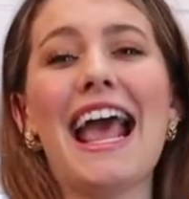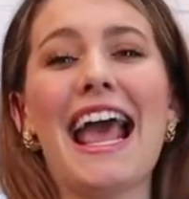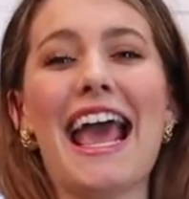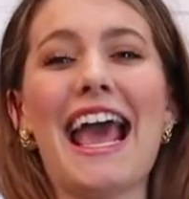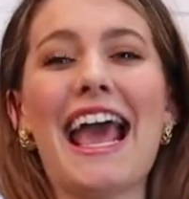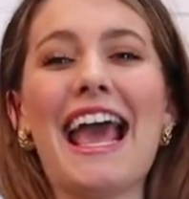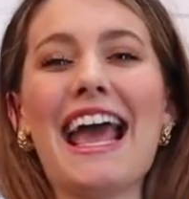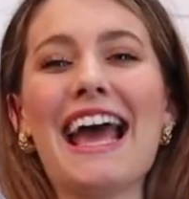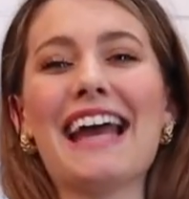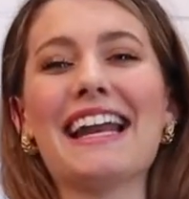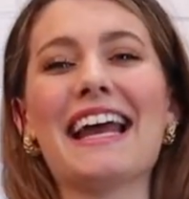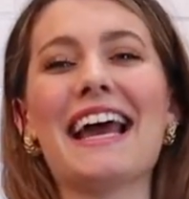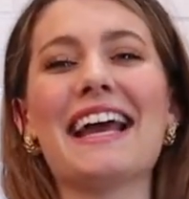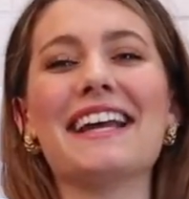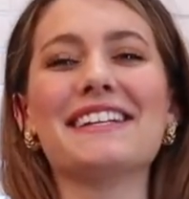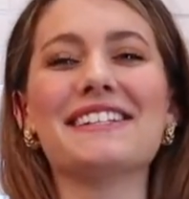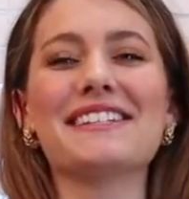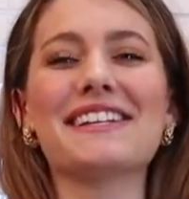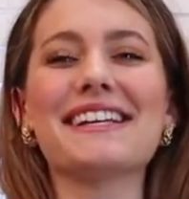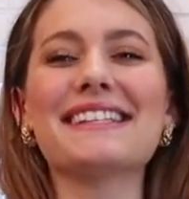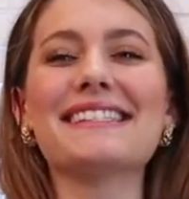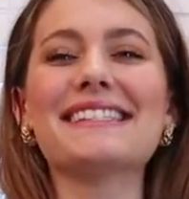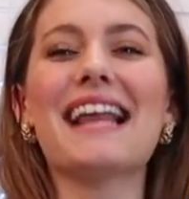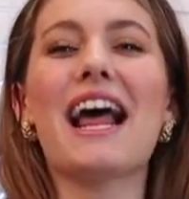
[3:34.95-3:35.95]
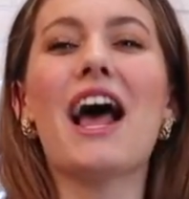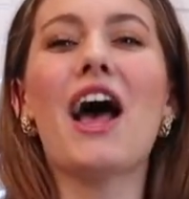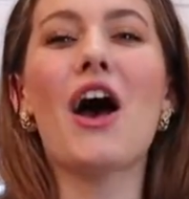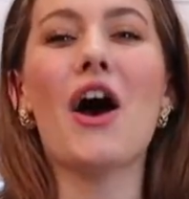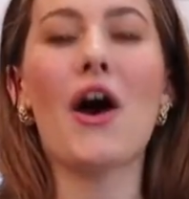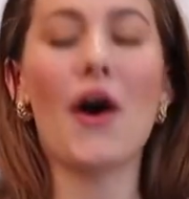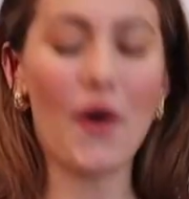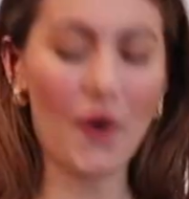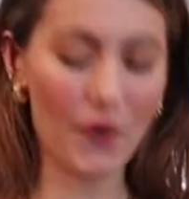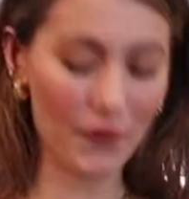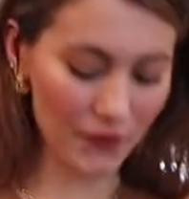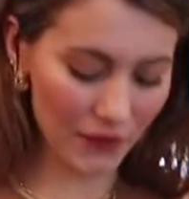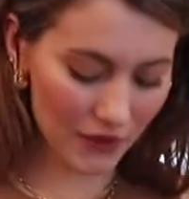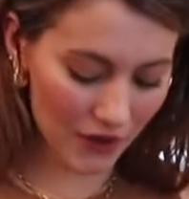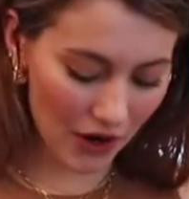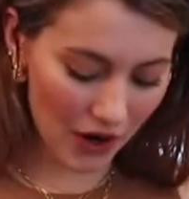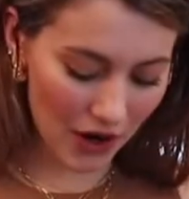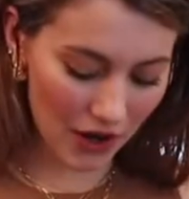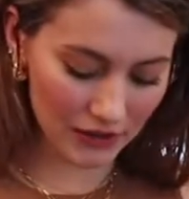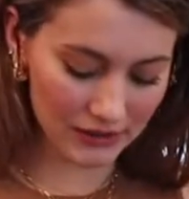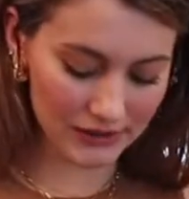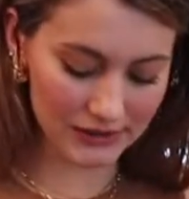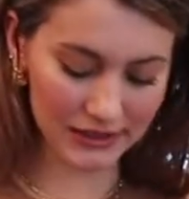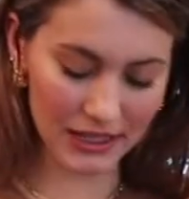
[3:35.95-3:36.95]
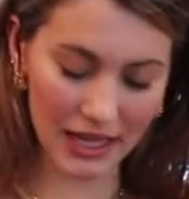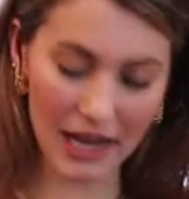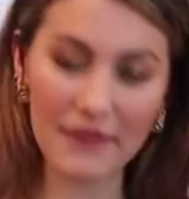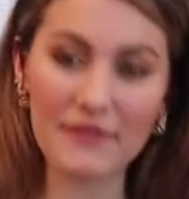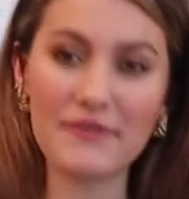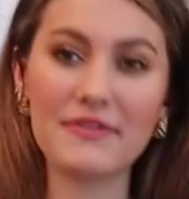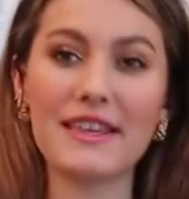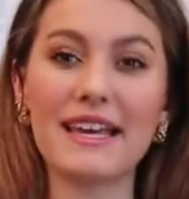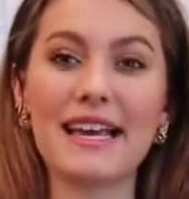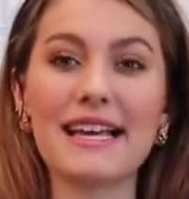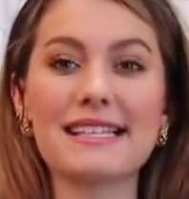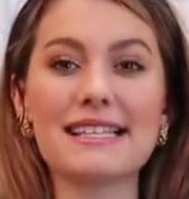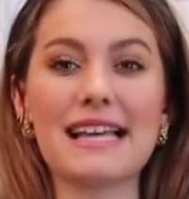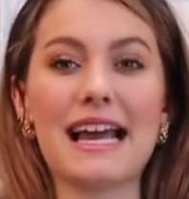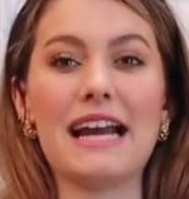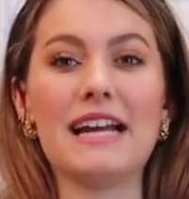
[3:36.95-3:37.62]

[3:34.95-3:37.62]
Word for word: and I just overall love this.